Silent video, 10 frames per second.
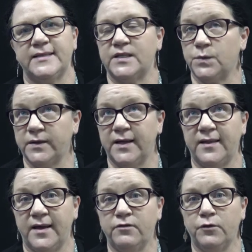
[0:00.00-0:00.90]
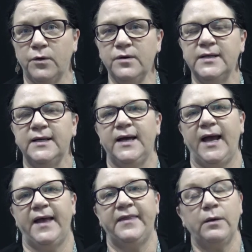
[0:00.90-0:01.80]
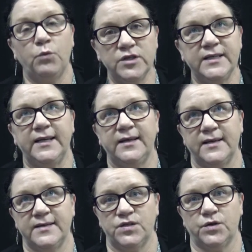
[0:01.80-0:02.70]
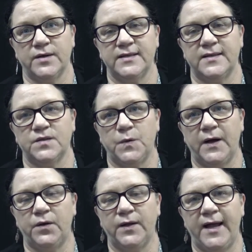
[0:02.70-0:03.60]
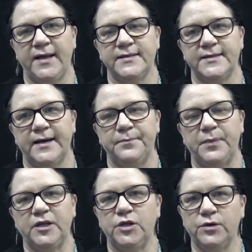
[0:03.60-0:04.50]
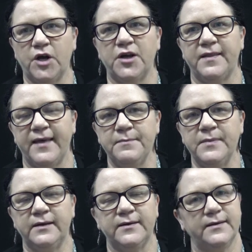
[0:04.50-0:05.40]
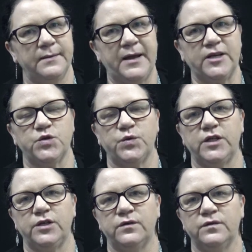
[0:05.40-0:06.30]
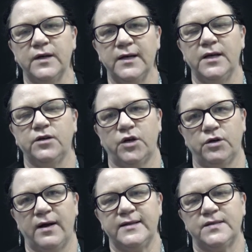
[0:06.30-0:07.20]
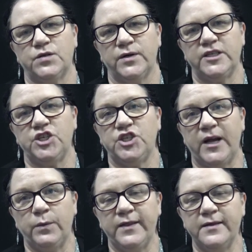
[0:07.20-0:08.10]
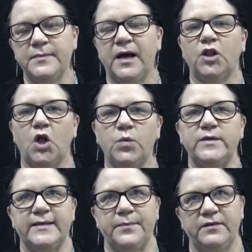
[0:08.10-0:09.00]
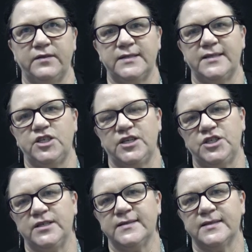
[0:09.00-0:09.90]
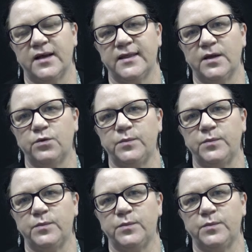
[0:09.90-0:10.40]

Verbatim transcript: that's what they're there for and they want to hear these stories as well and um, but you go to them and make sure that you've got a great story to share with them along with some of the suggestions I think